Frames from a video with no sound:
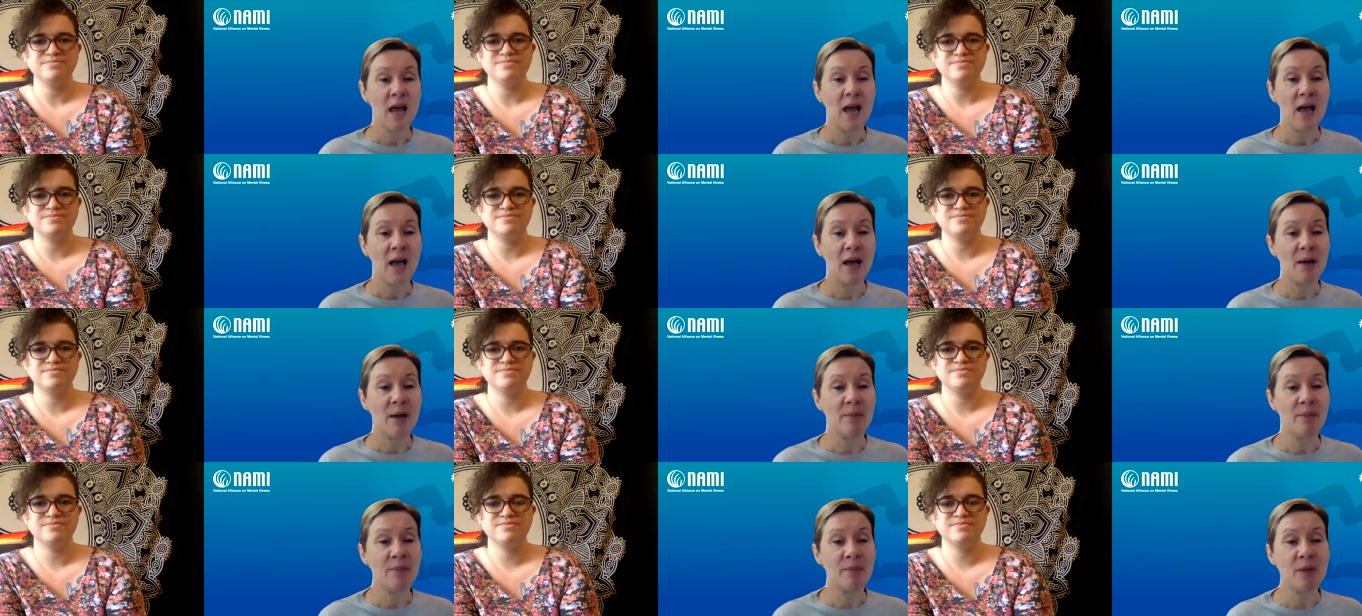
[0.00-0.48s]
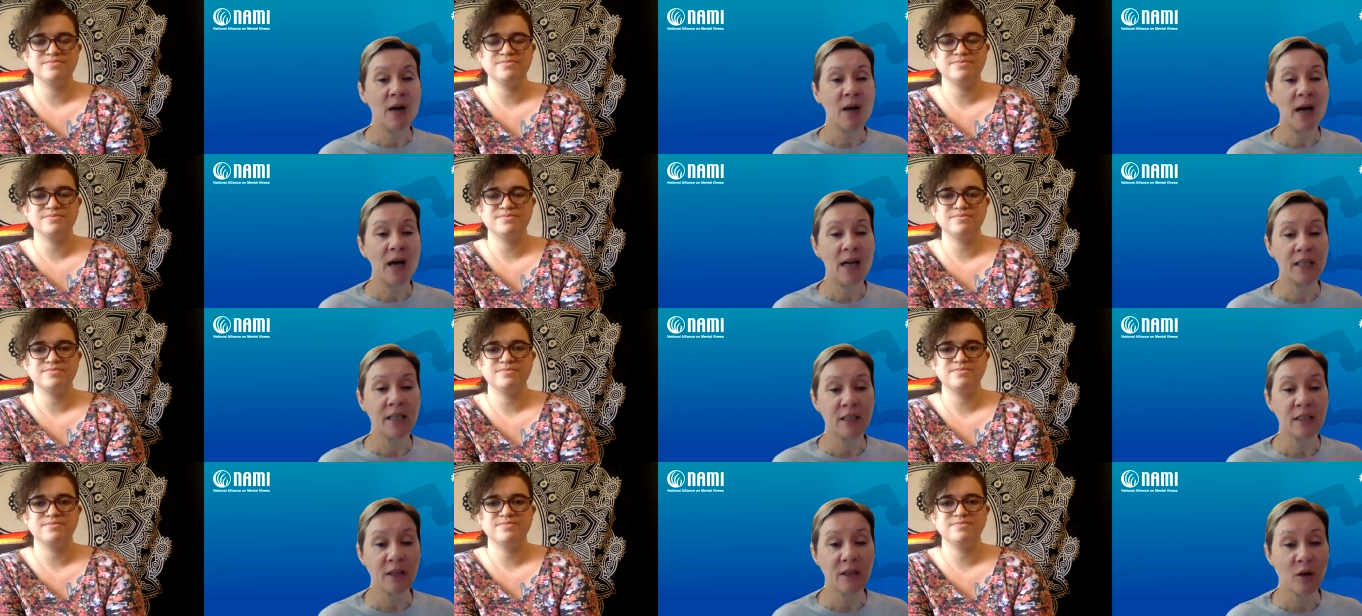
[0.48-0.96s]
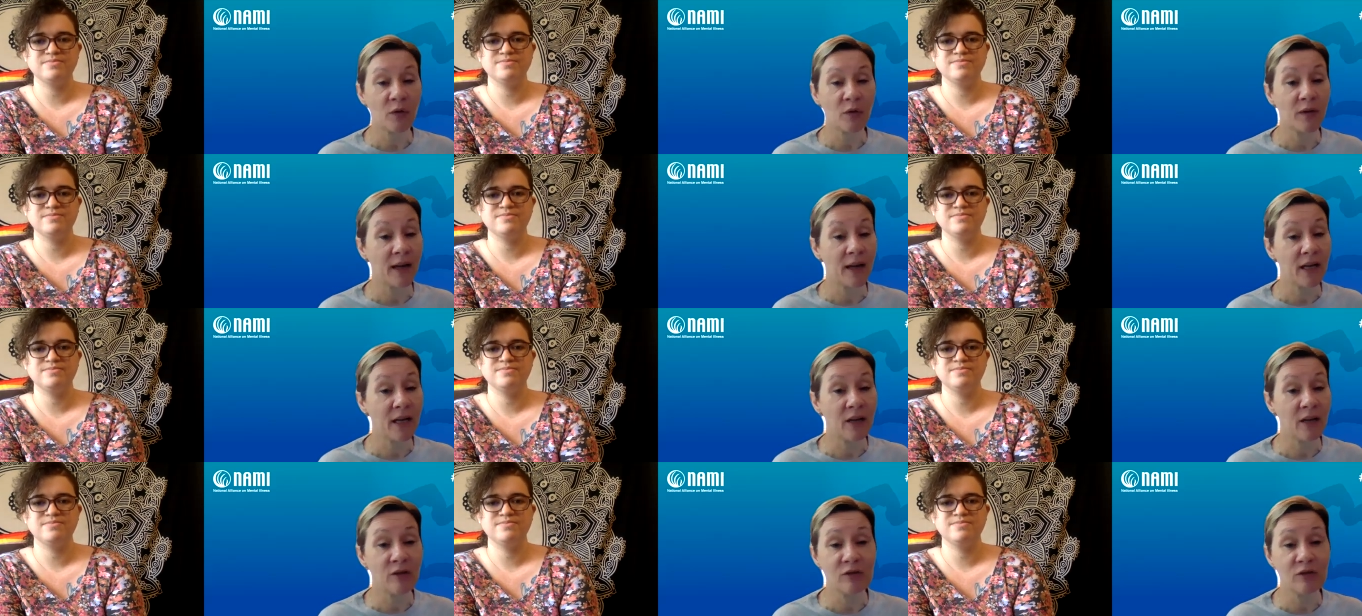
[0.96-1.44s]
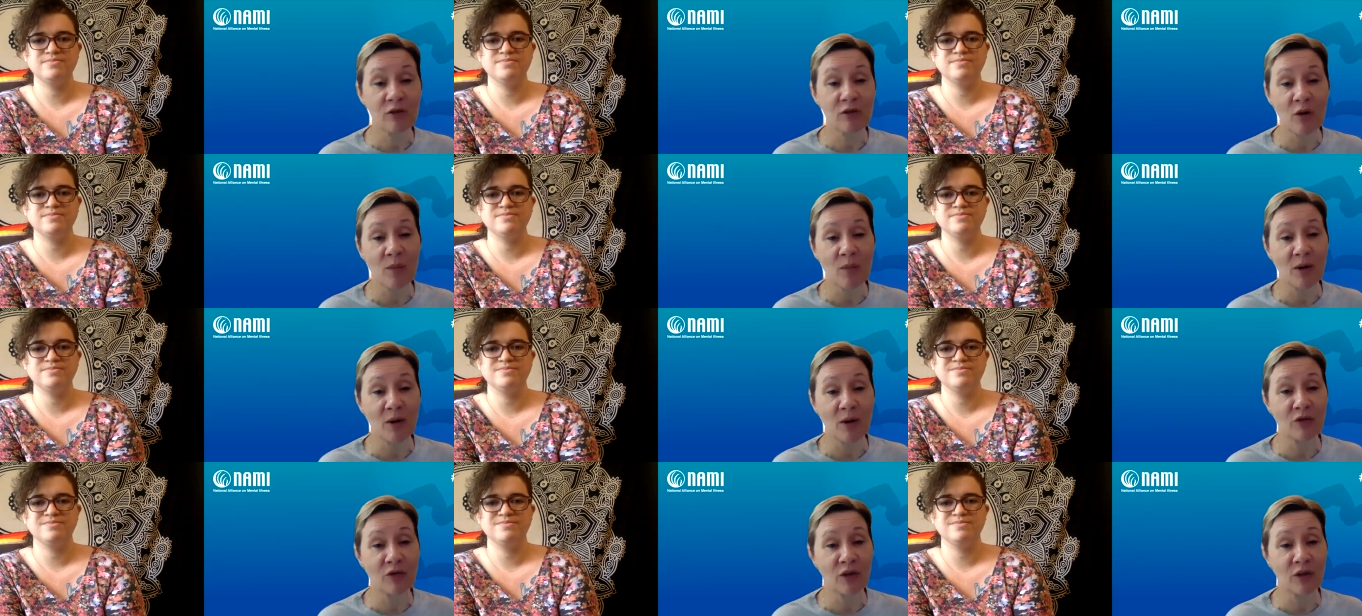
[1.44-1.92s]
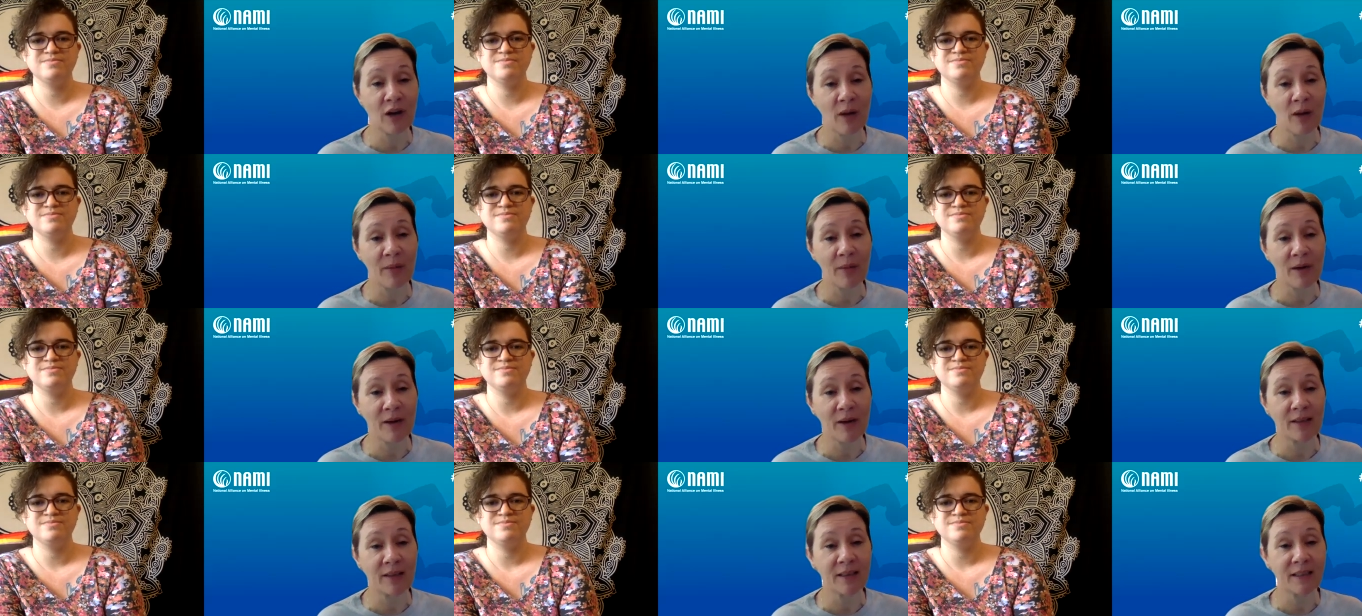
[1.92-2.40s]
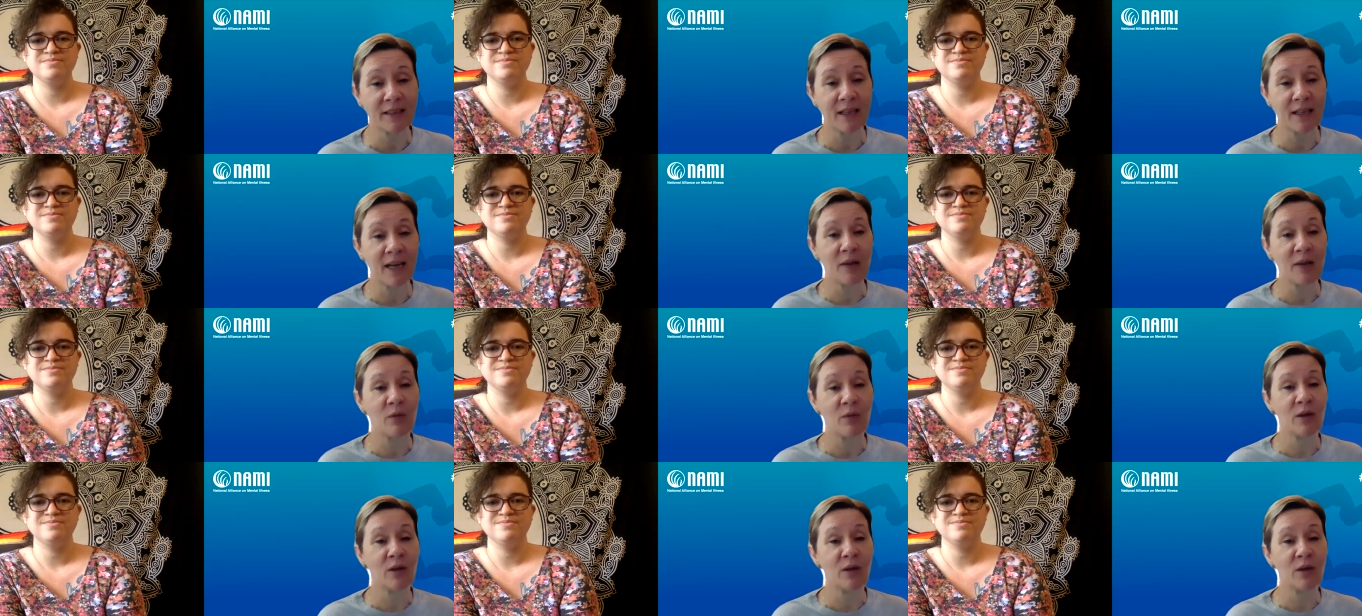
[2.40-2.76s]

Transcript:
Speaker 1: Um, and so thank you so much for coming on today.